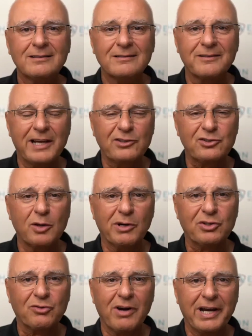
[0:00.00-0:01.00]
Thanks so
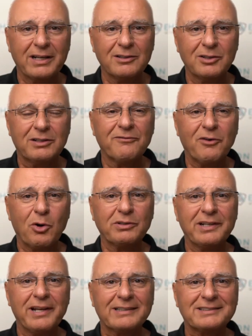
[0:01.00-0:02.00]
much, Ryan. Looking forward to
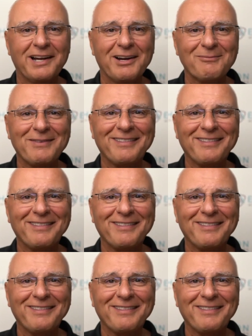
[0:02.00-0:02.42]
next time.